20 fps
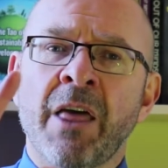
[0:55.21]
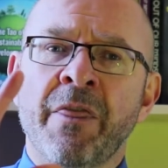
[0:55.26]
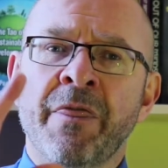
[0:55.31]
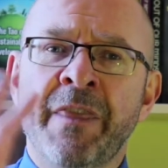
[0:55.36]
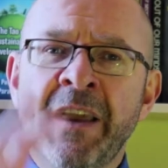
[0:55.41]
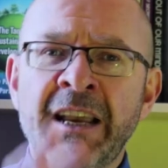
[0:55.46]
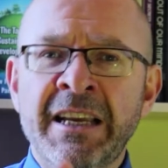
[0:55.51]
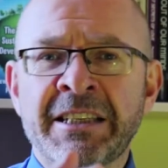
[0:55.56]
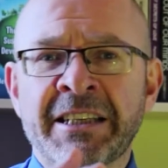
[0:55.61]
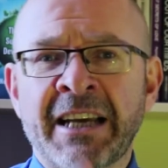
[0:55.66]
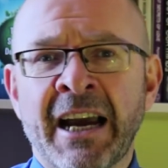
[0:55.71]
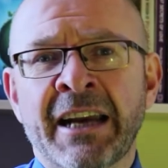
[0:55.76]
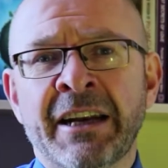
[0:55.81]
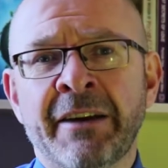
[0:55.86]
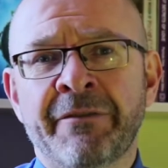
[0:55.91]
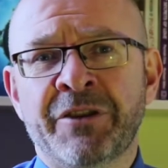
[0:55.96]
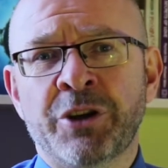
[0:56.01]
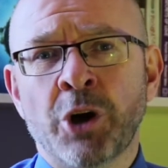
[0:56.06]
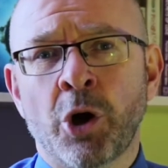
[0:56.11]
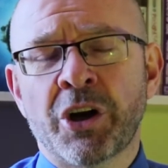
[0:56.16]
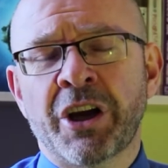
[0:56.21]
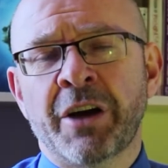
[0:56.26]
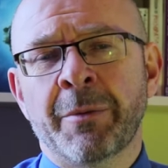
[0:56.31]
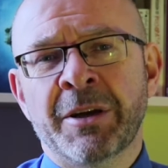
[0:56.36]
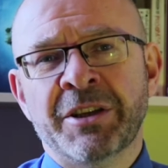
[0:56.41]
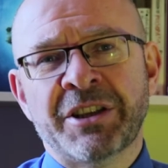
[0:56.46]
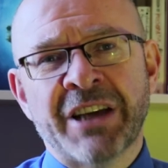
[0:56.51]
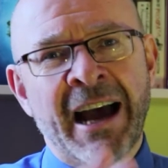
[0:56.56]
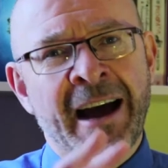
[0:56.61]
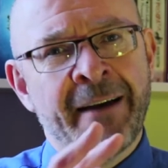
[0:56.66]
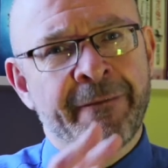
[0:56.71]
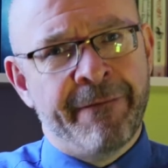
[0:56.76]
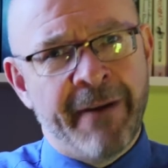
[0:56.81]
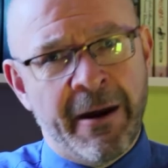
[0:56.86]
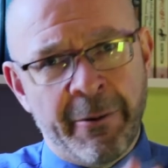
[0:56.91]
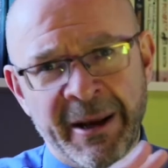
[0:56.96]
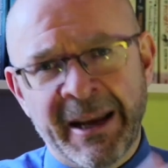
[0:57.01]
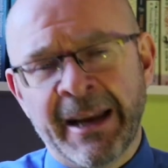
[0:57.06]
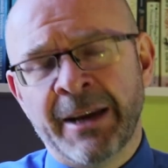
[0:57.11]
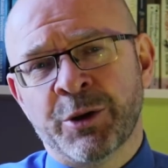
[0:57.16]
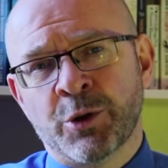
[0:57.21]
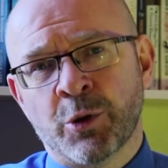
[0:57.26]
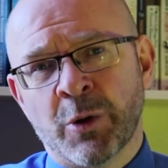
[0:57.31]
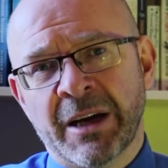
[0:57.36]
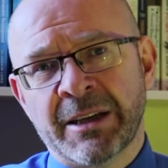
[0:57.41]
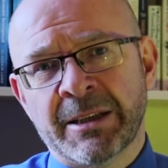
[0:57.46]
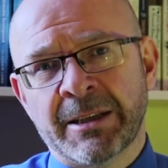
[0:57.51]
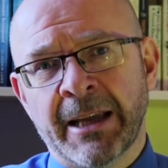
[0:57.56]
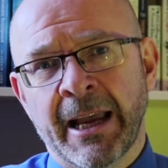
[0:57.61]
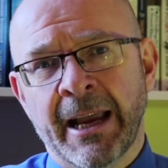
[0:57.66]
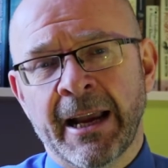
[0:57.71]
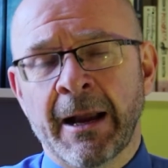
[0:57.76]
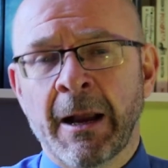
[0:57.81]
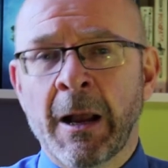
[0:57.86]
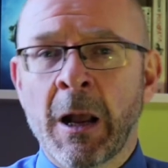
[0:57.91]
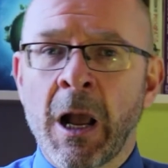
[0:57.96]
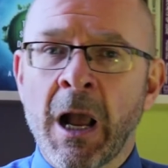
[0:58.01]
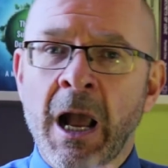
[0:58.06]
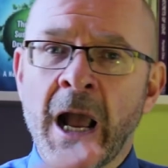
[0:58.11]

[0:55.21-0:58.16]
These kind of documents are very interesting.